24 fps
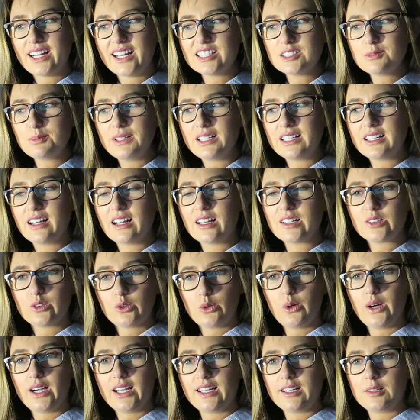has been
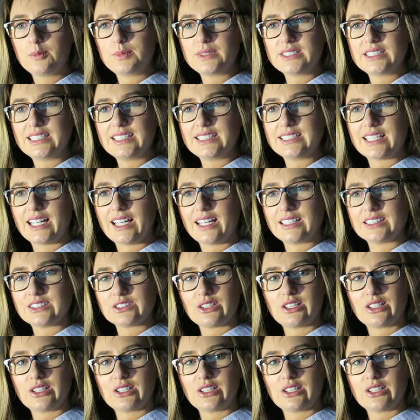quite a busy day,